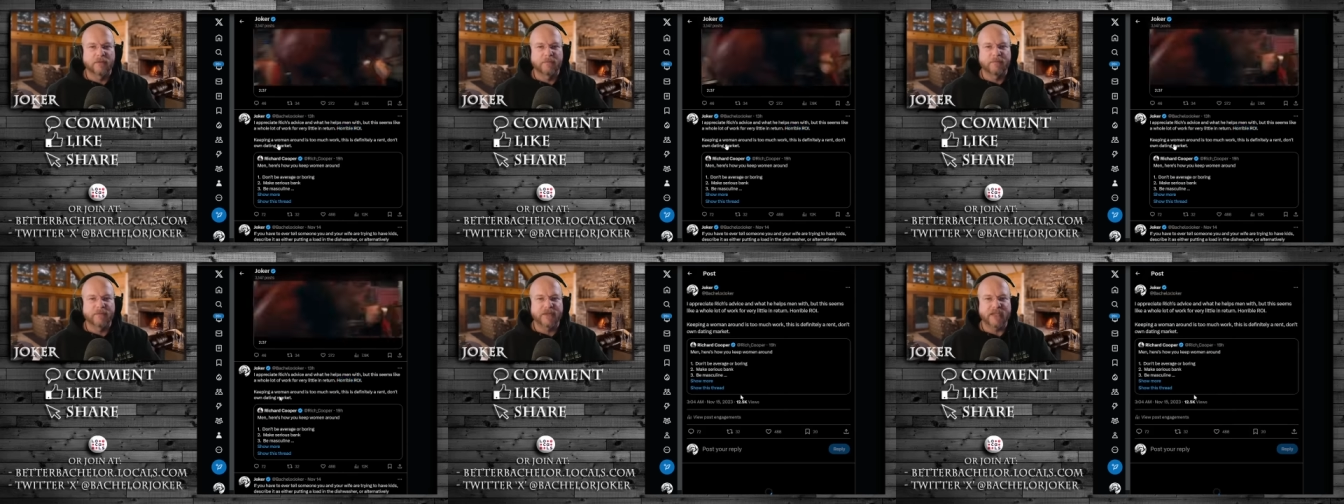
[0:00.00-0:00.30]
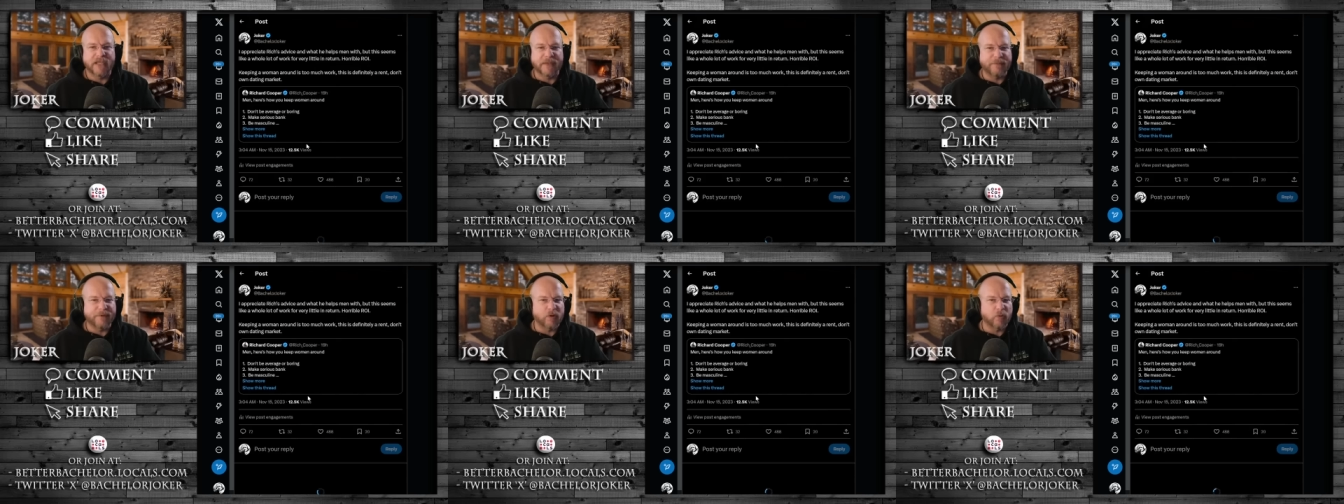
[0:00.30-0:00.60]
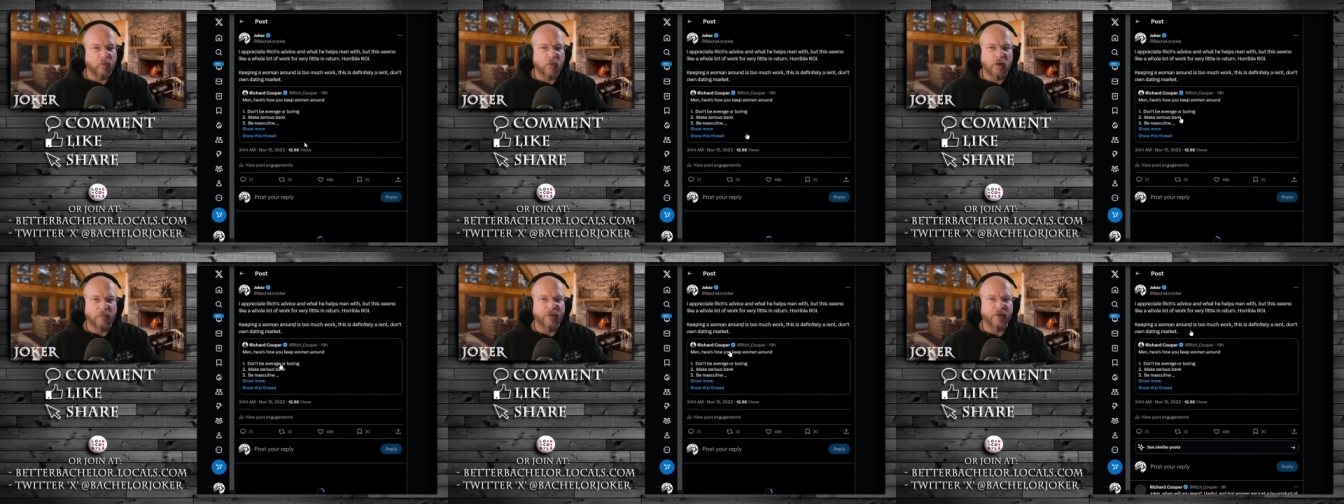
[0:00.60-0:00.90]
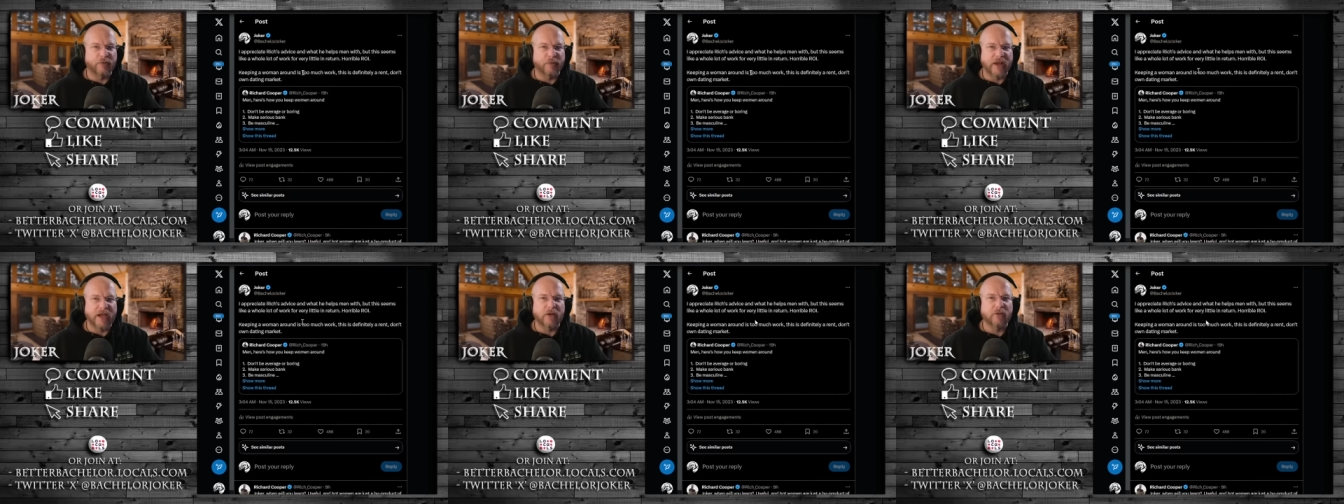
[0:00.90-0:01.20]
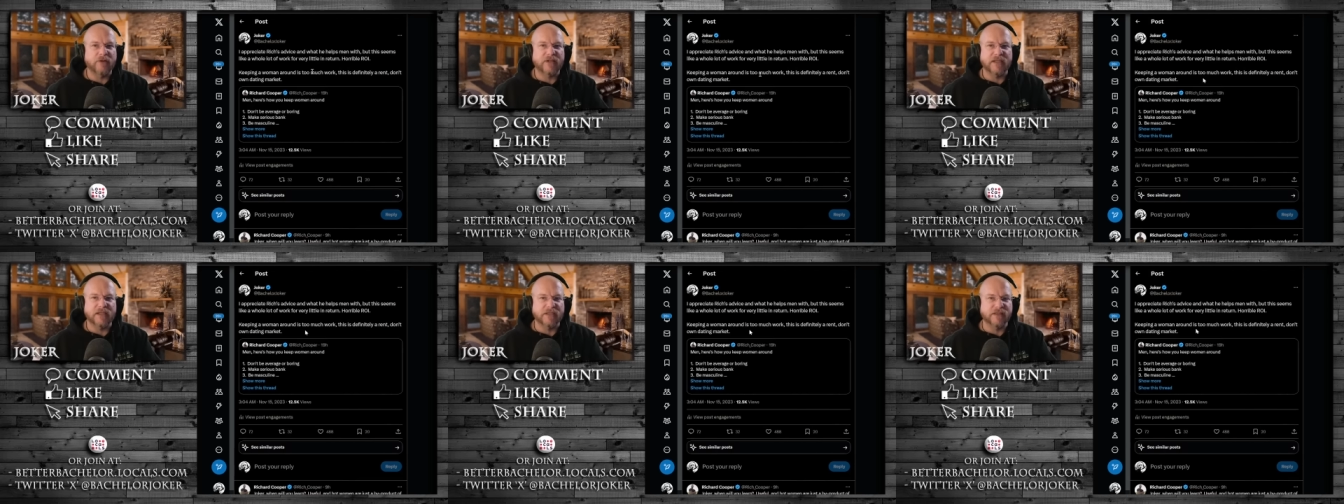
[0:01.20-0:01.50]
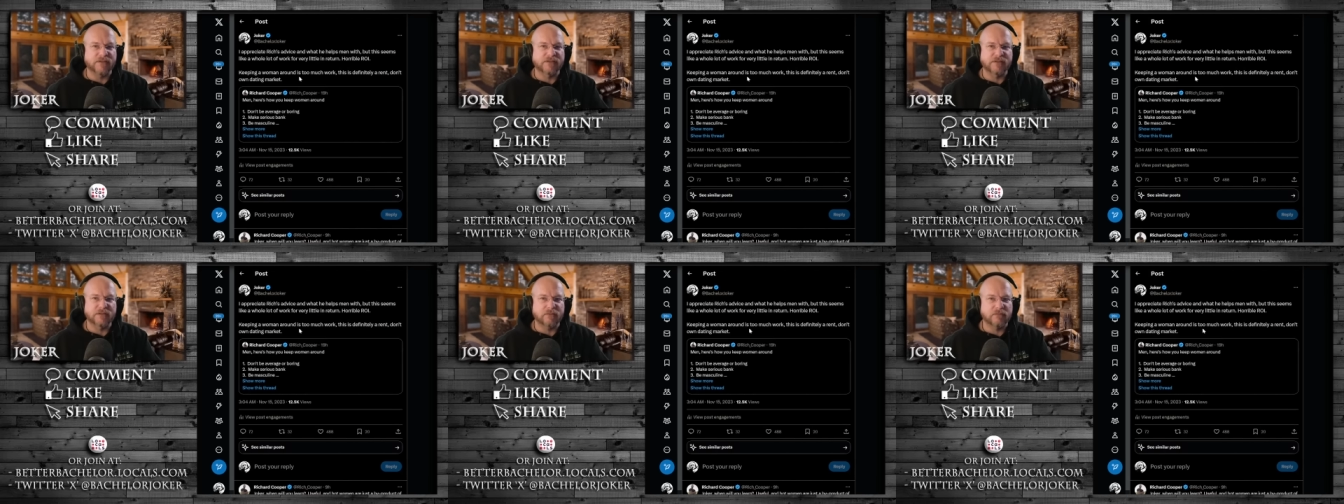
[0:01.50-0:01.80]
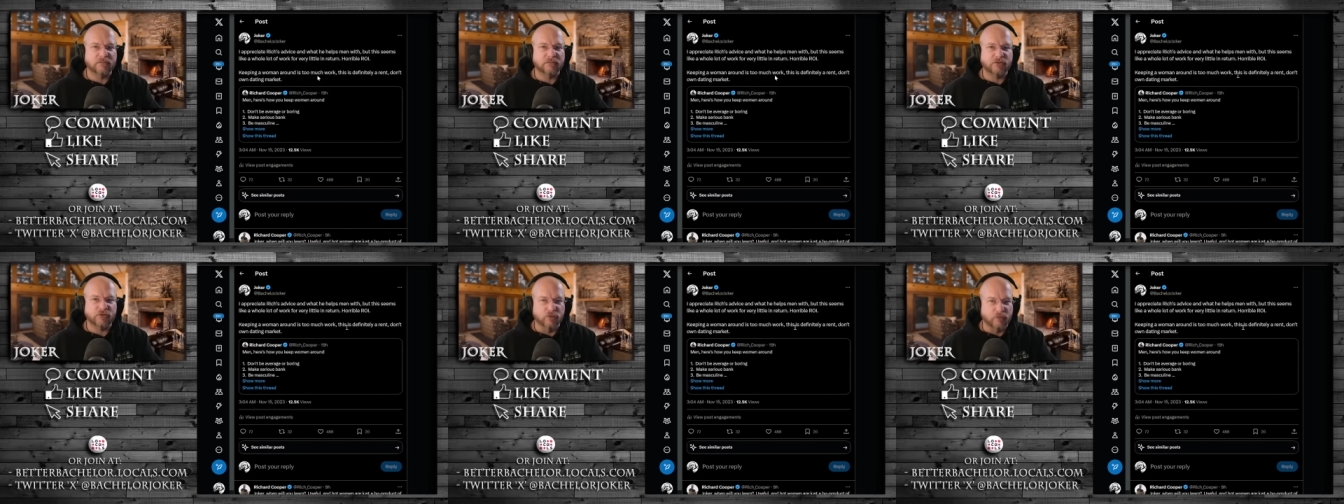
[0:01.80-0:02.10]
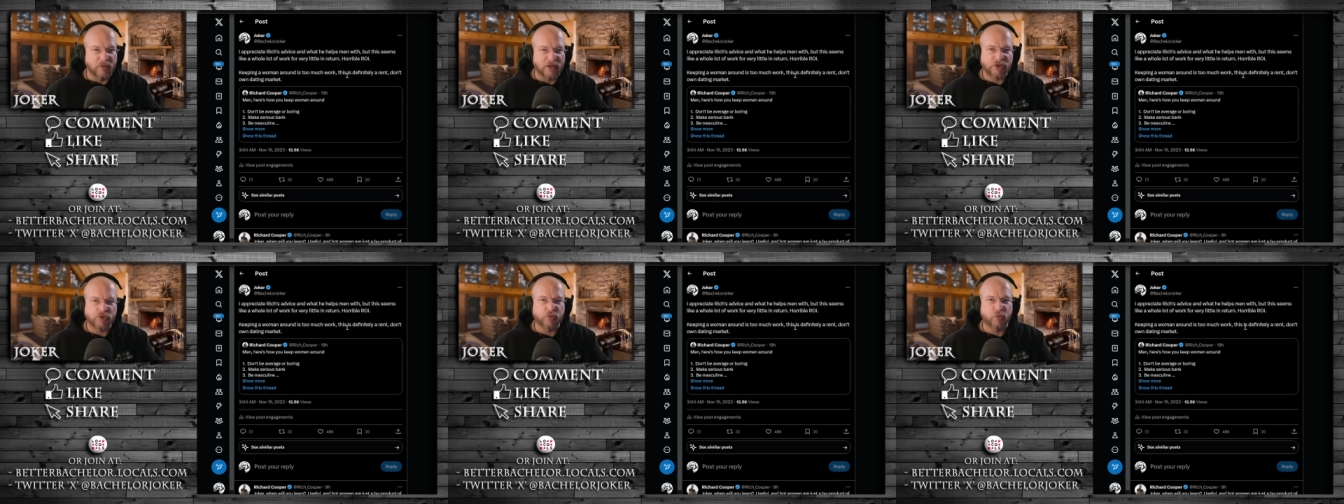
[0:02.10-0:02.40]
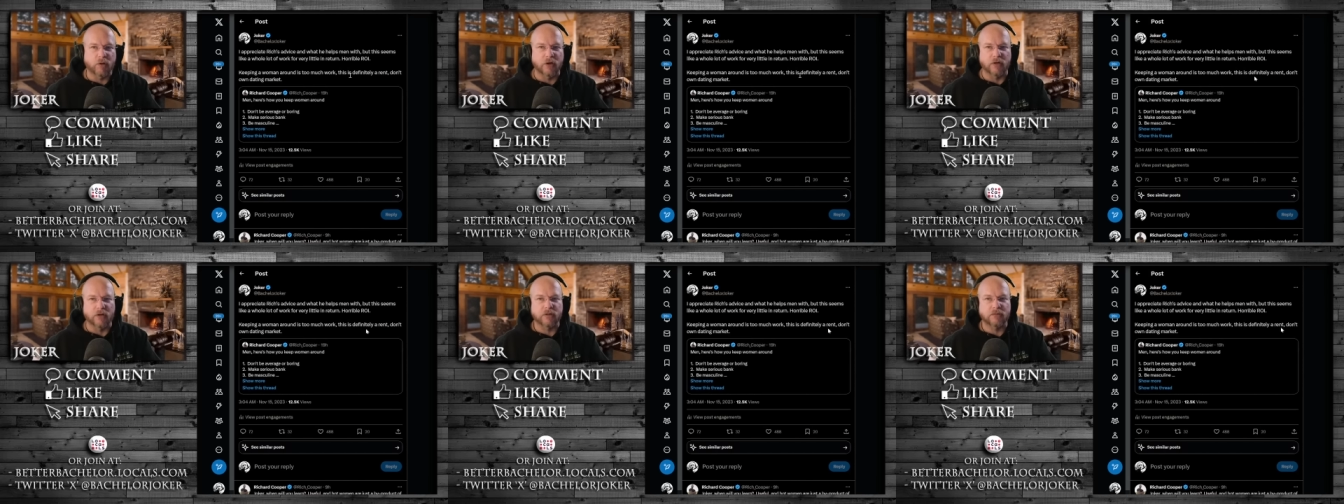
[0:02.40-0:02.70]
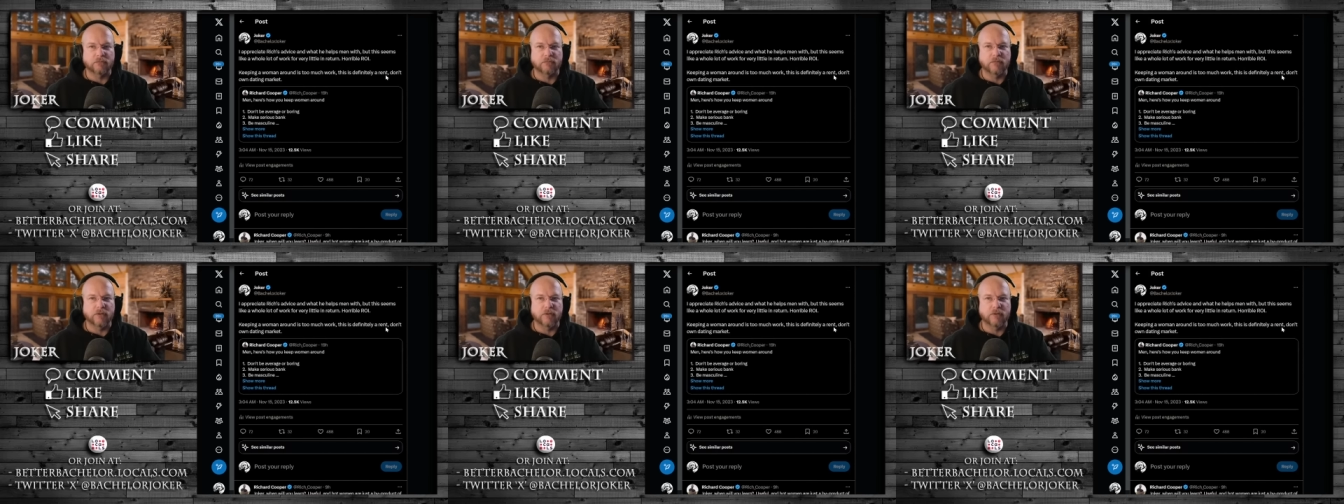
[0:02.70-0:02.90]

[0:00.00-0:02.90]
Keeping a woman around is too much work.